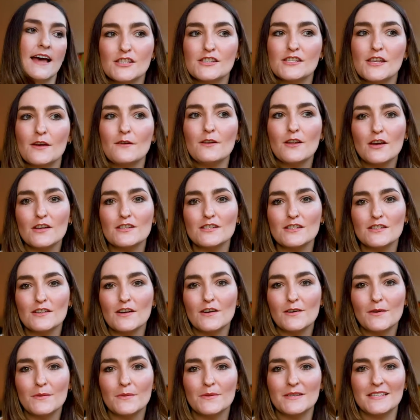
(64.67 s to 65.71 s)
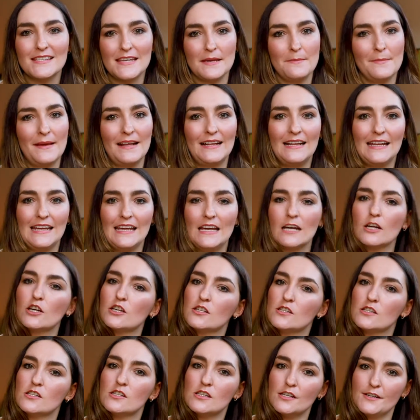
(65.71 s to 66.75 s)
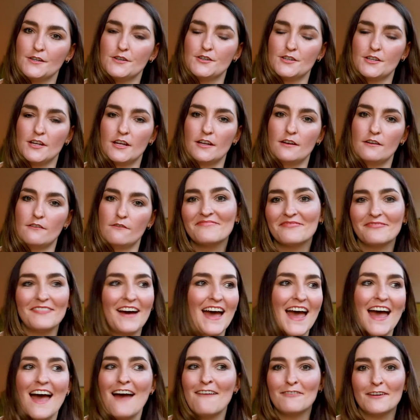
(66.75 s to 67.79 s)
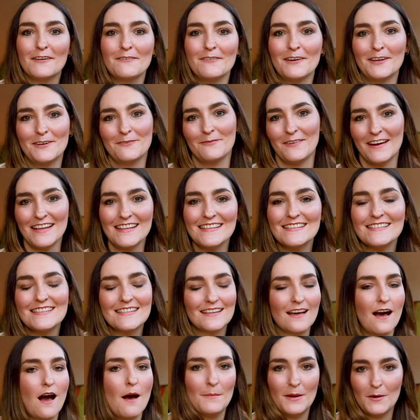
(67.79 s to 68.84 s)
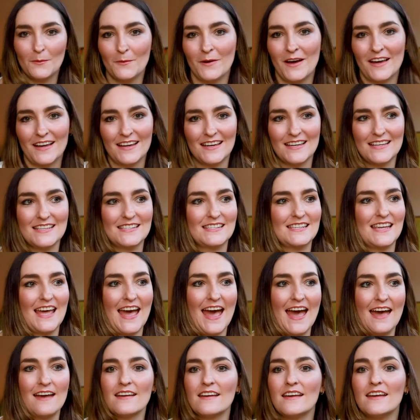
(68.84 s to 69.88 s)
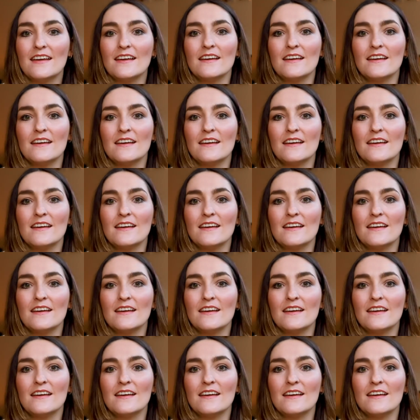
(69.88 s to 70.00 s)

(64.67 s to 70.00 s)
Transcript: So lost stock was seemingly a good solution where everyone wins. Garment workers get